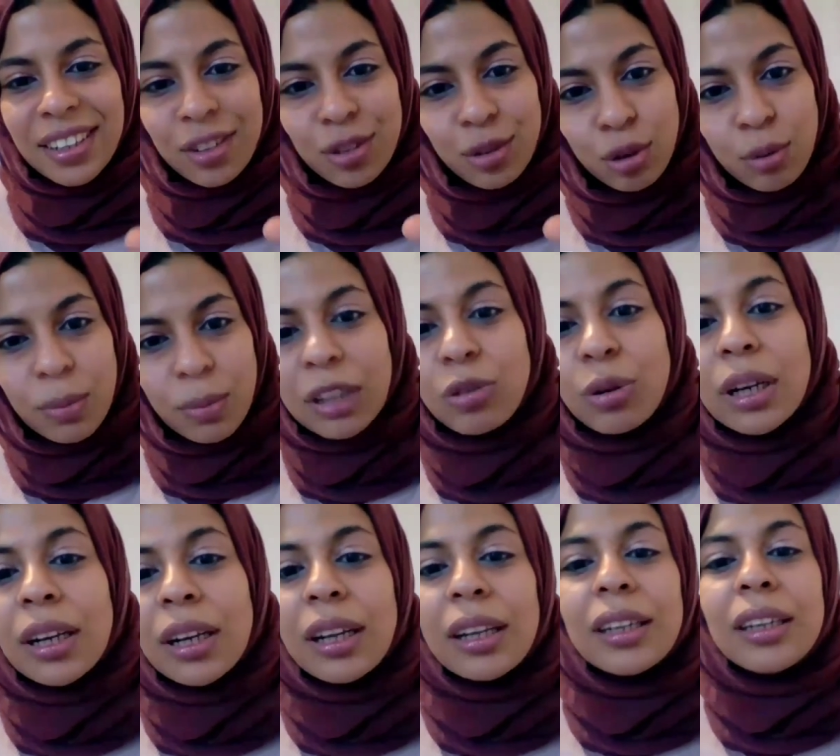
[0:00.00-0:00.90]

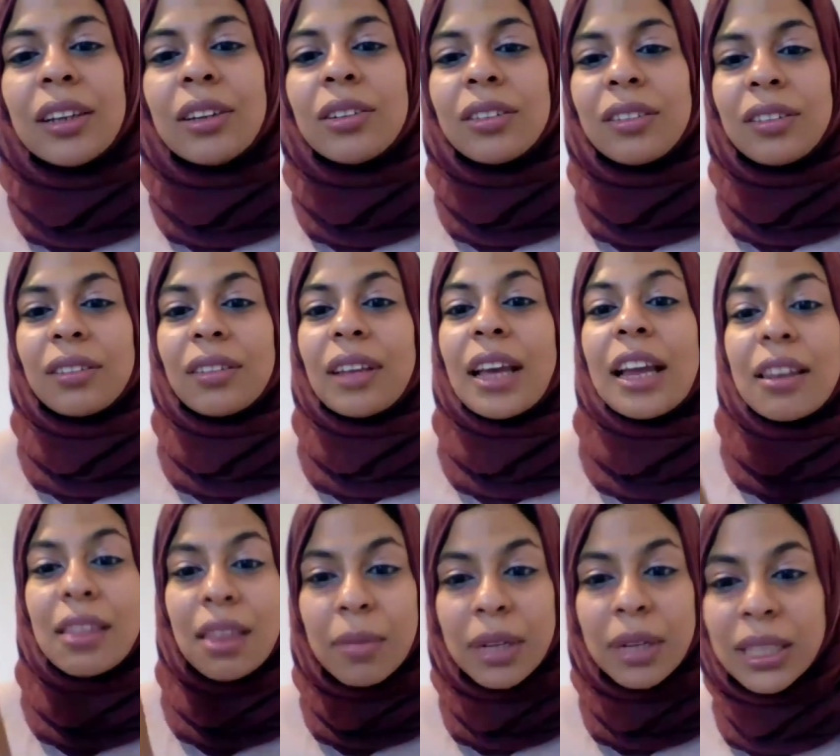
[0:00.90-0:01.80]
geometric nonlinearities
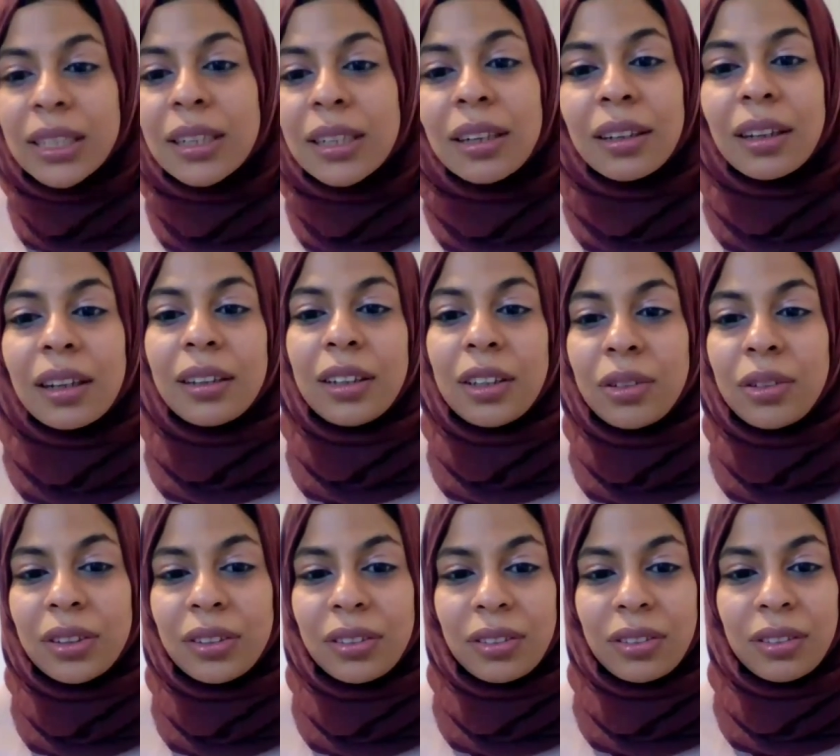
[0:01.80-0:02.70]
and the material
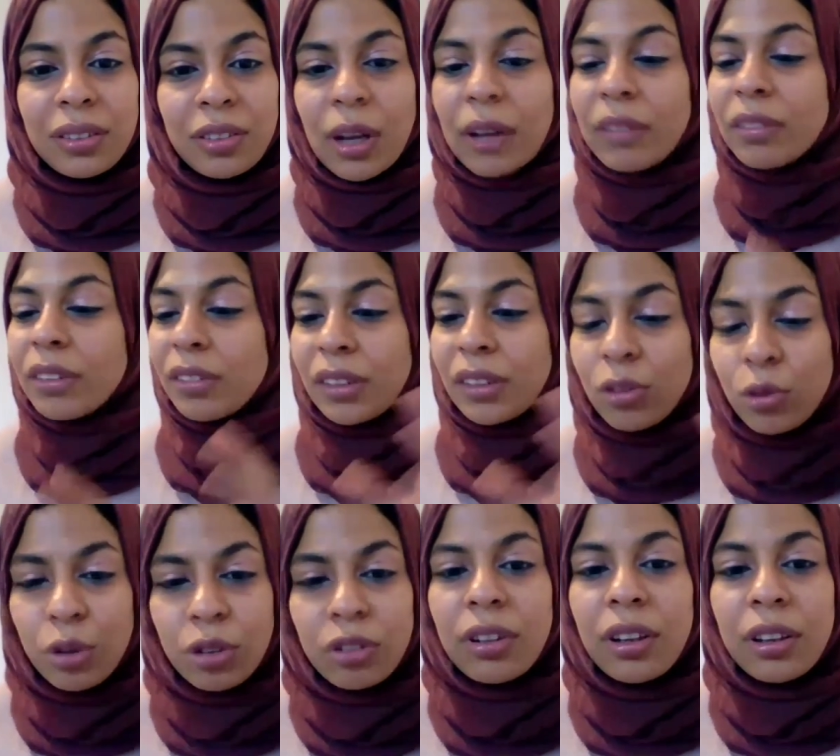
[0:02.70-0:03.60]
nonlinearities to have this
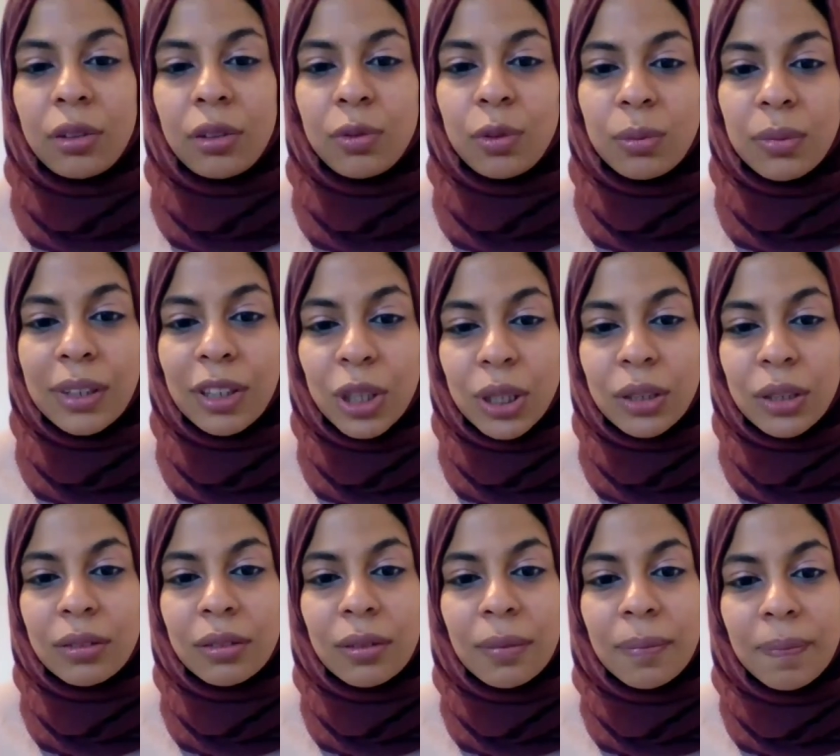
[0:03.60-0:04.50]
interesting
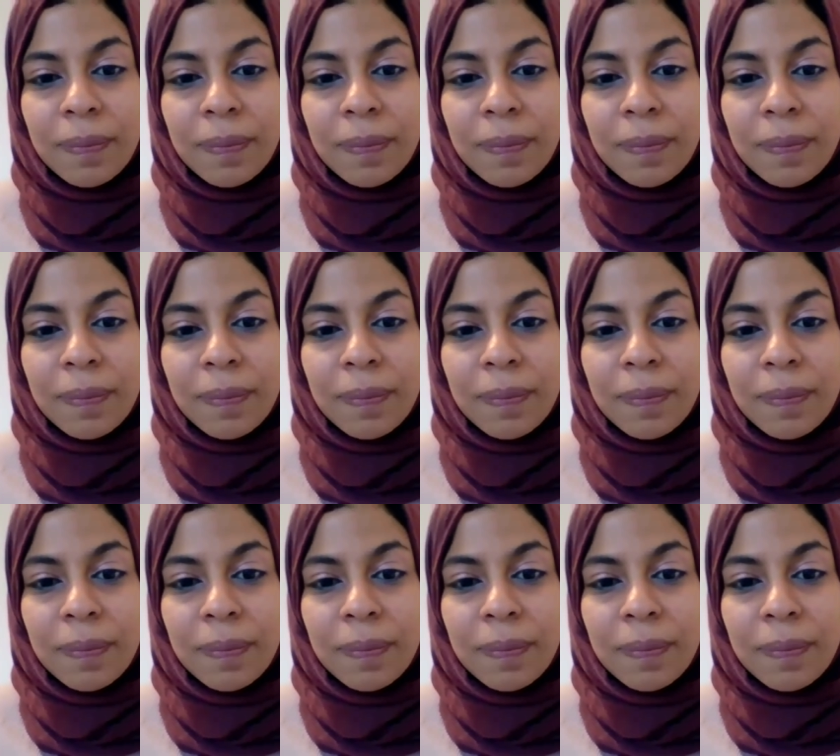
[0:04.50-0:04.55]
deformation